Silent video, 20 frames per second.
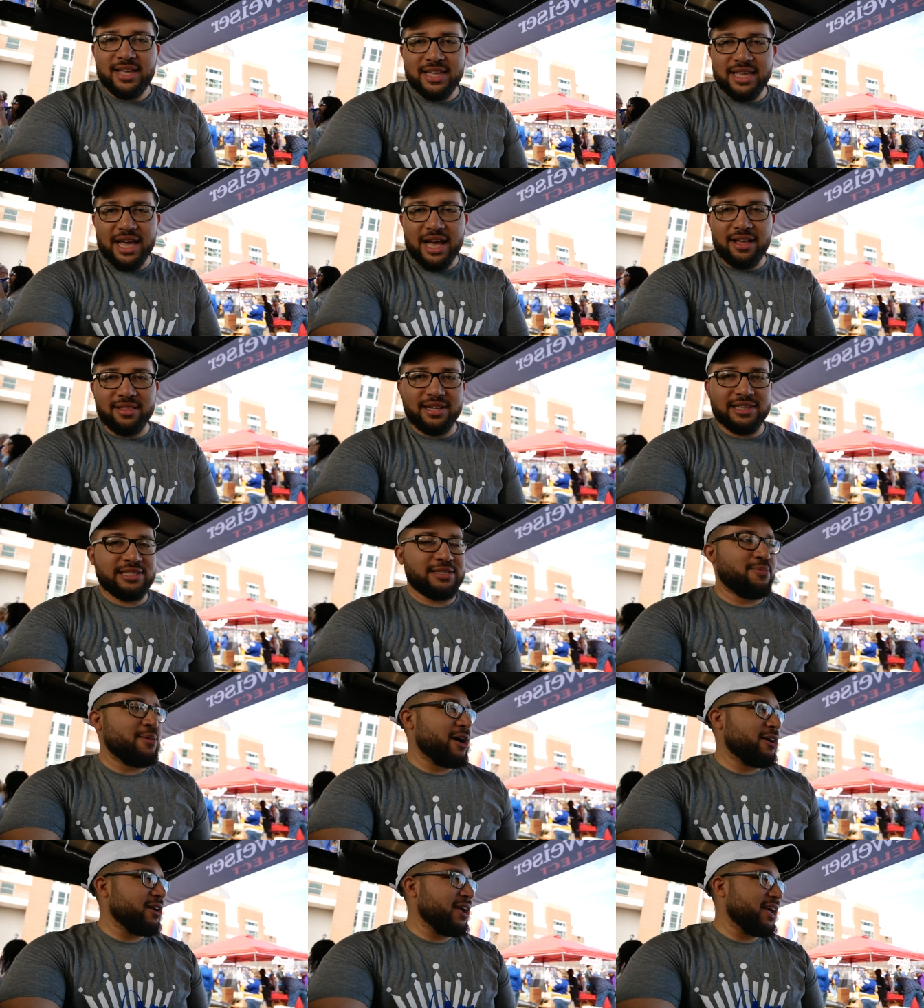Yeah, that's
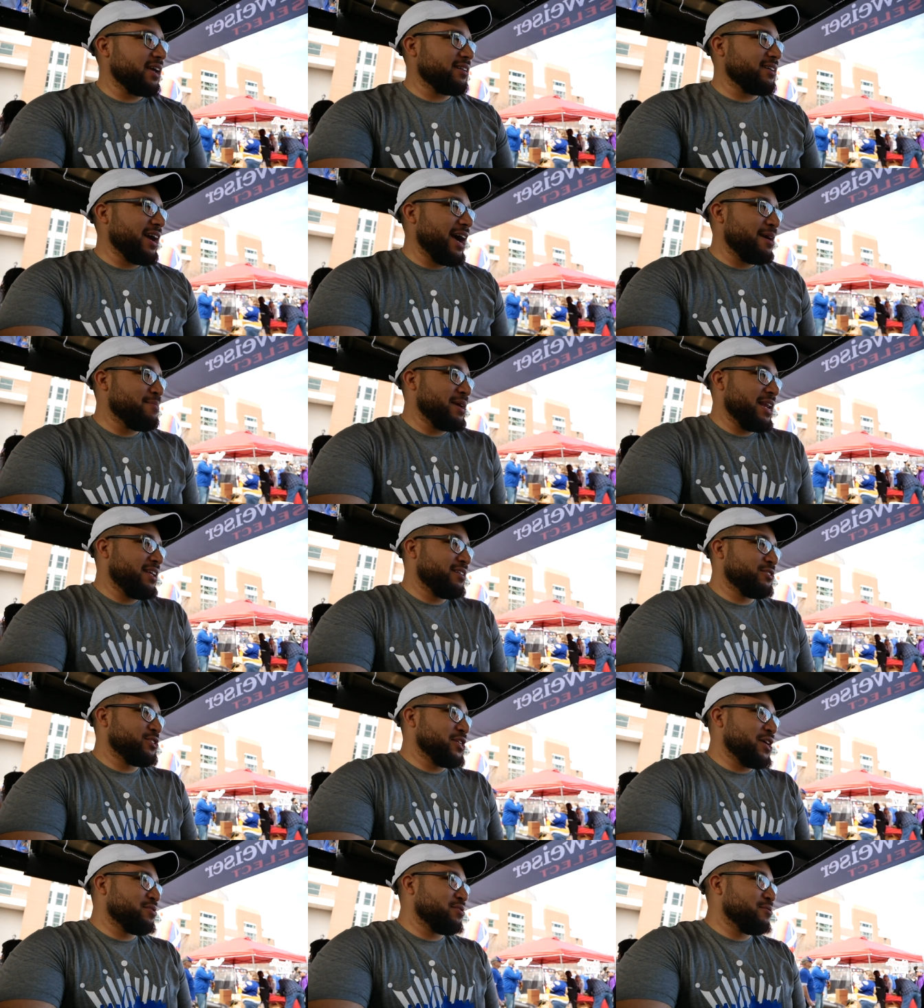about it. I mean,
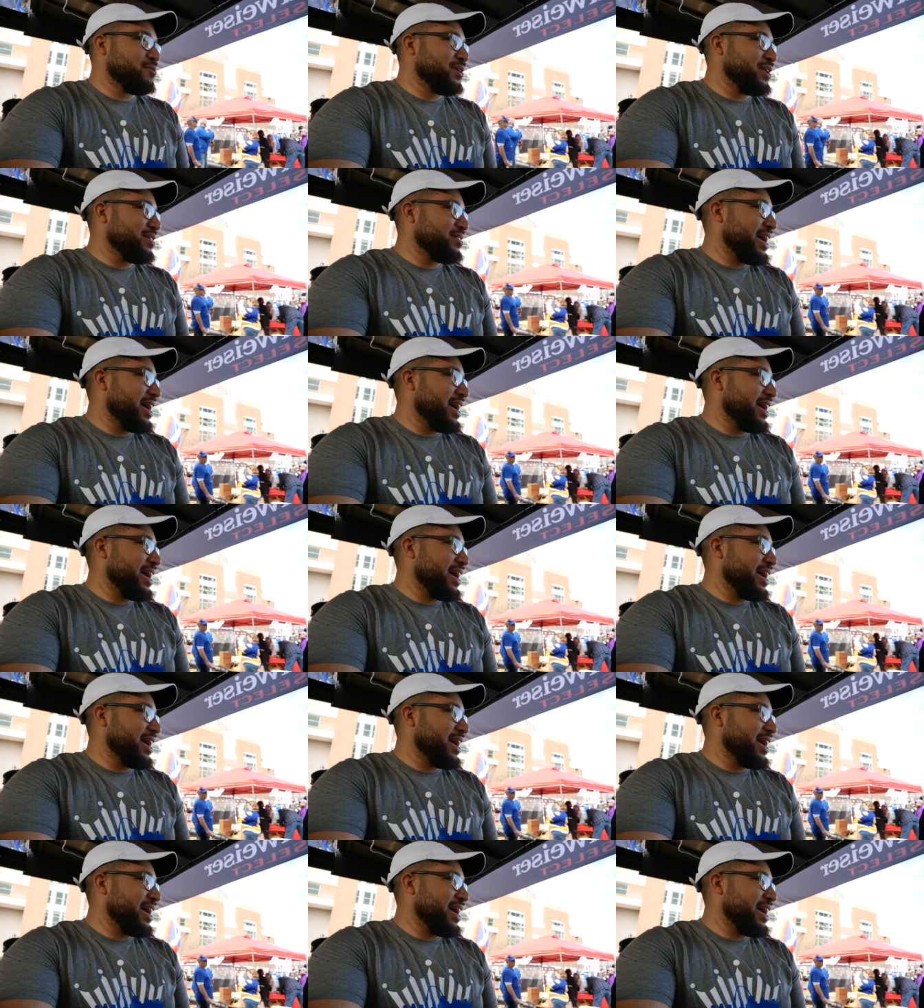there's nothing really